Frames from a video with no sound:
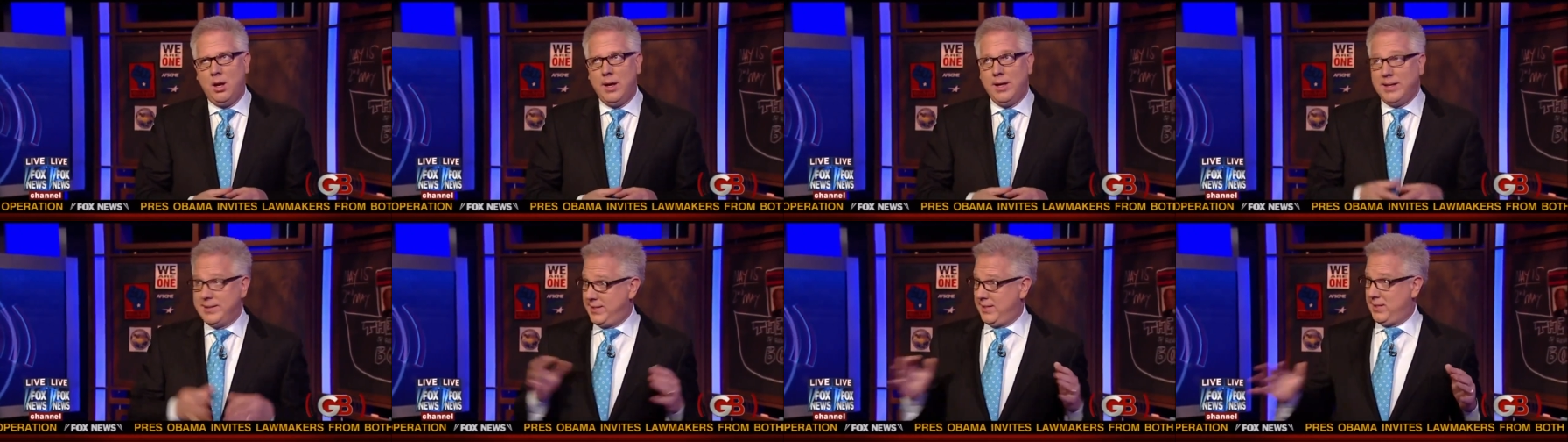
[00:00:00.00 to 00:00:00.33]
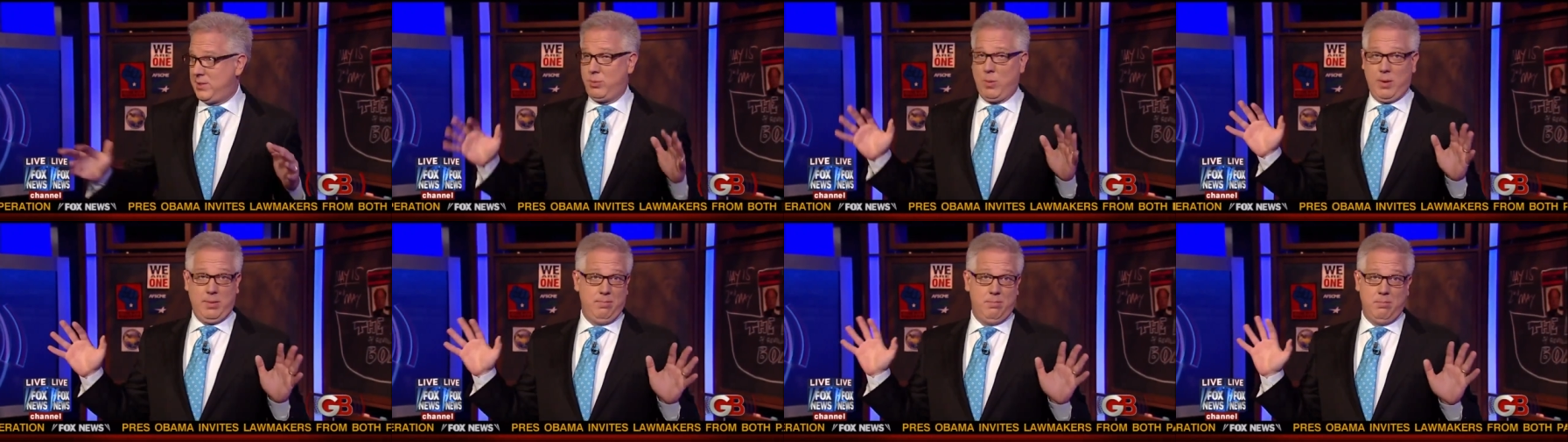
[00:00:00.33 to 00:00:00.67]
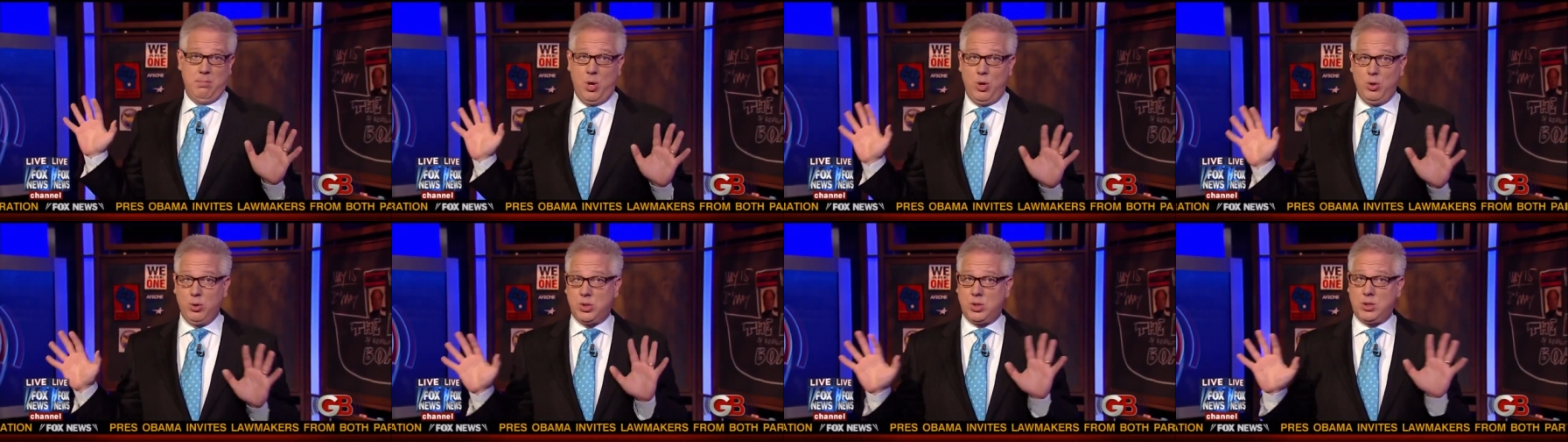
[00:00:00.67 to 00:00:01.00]
Is this what
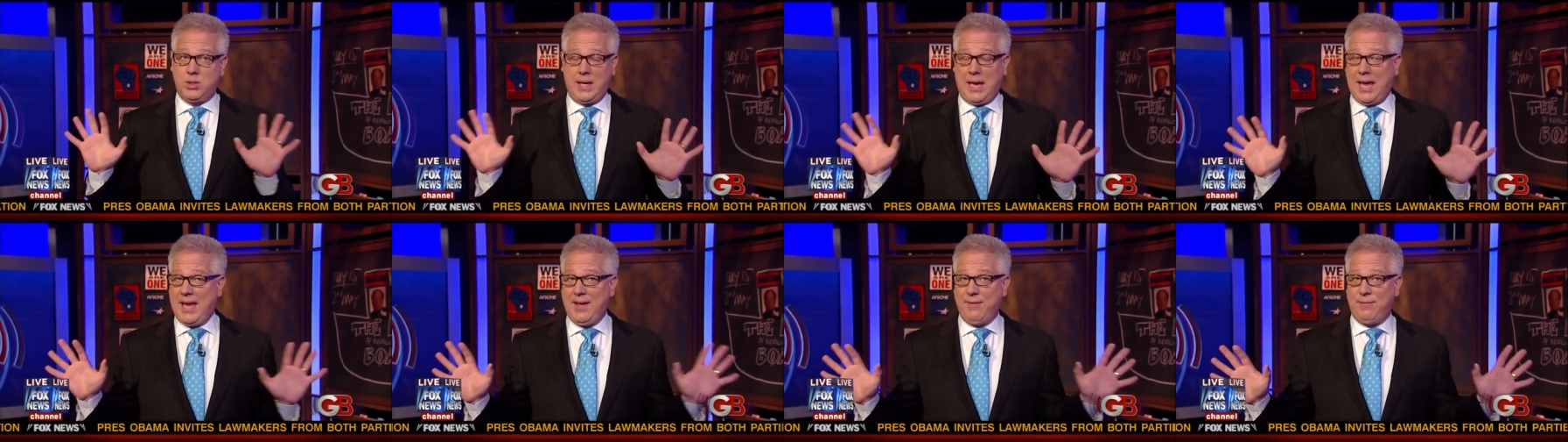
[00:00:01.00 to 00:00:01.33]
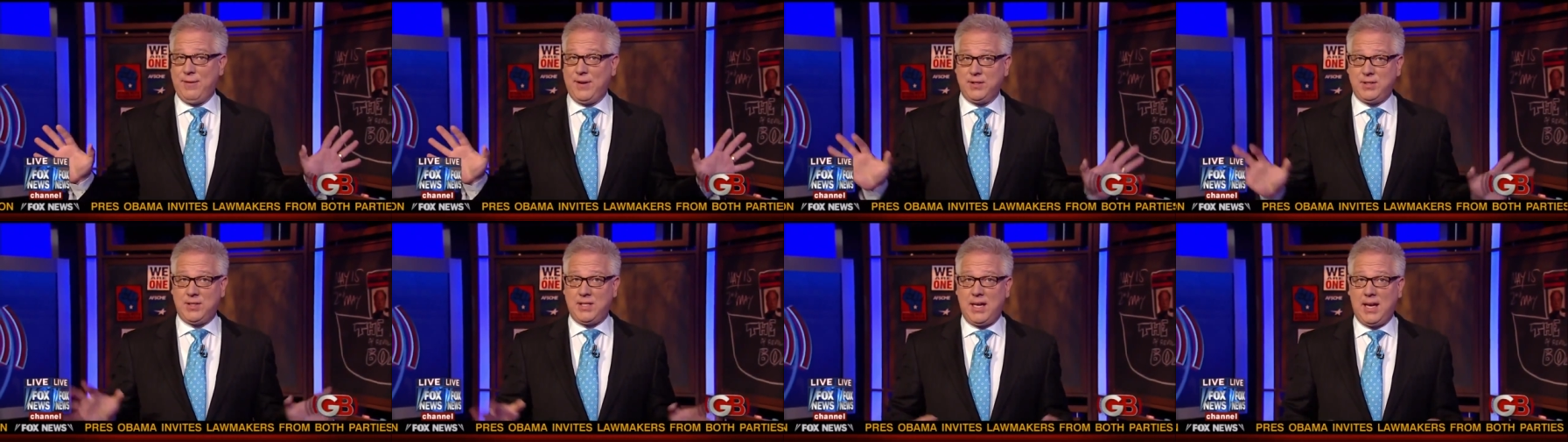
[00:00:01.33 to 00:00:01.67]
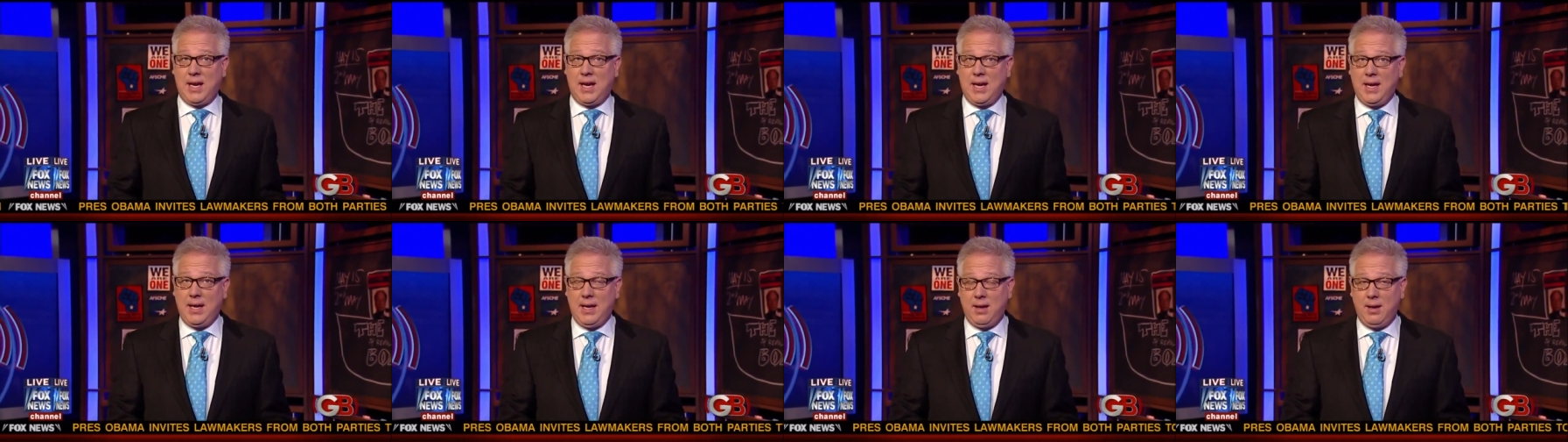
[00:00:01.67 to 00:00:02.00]
most
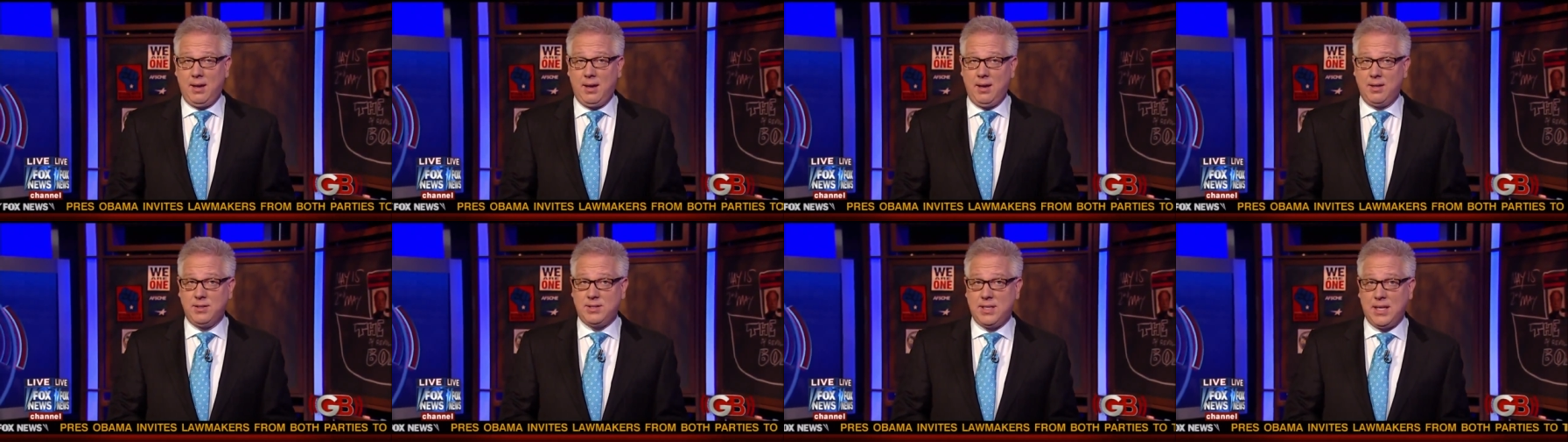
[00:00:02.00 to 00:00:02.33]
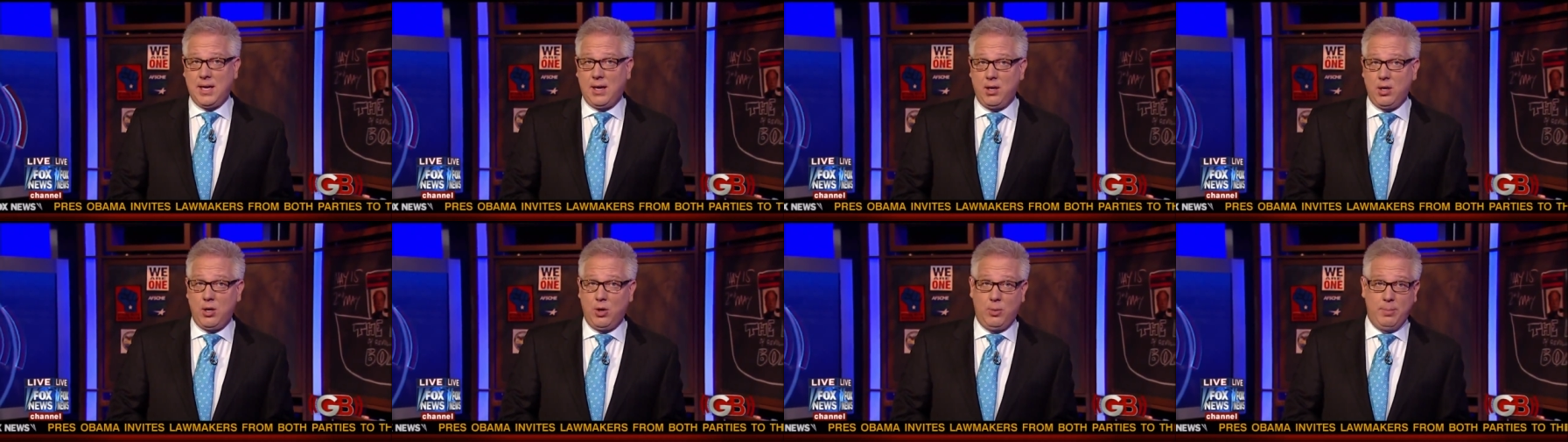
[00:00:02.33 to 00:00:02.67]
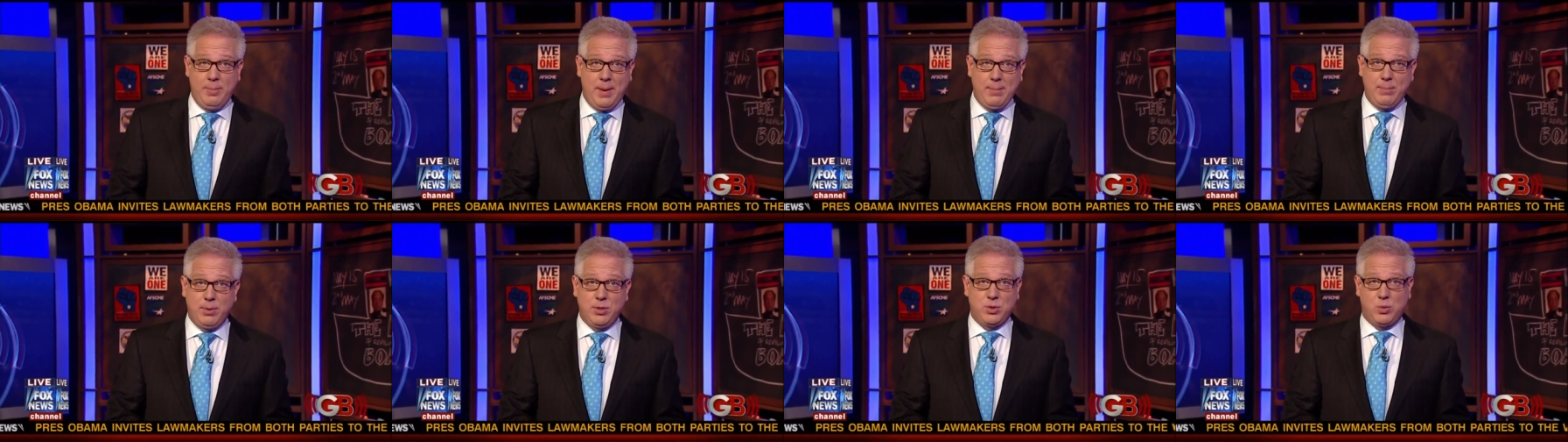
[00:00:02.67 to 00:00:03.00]
AFL-CIO
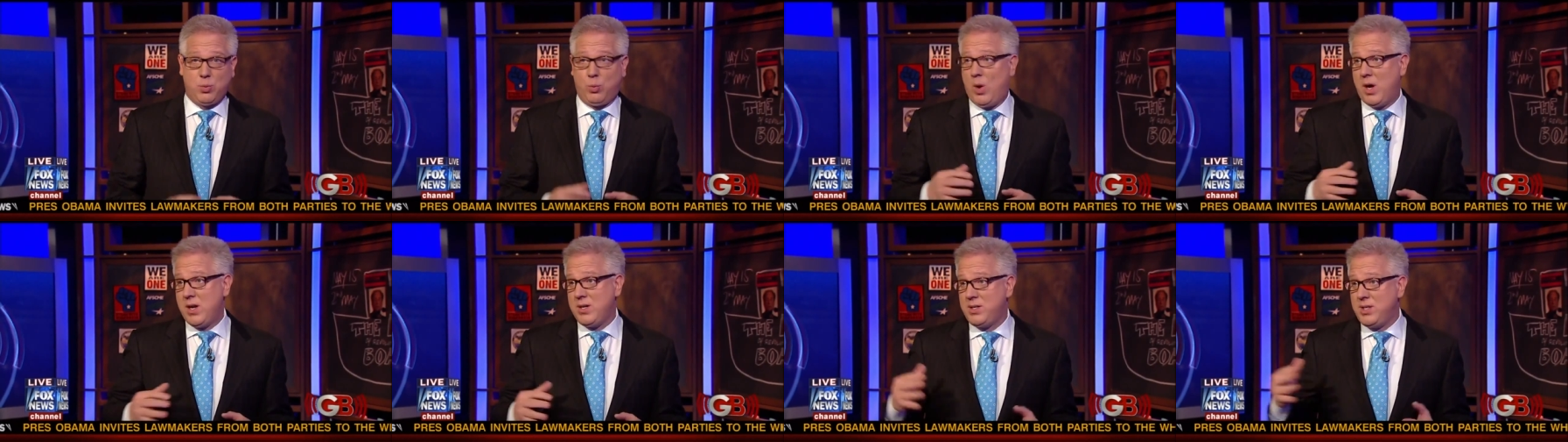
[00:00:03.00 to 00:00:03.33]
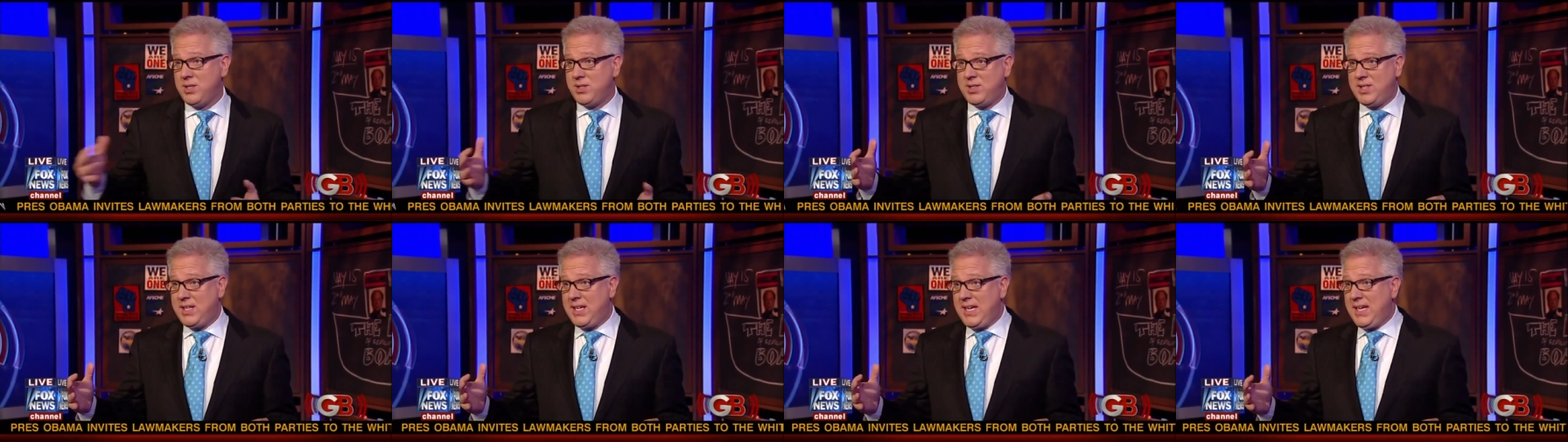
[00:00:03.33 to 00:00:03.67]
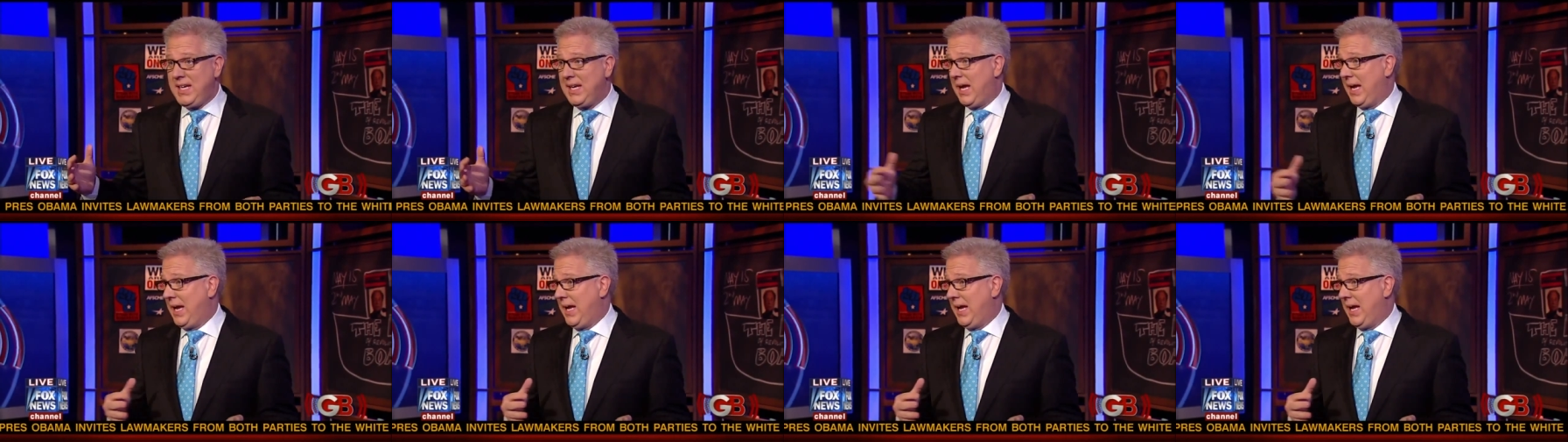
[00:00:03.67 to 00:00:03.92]
members want to see,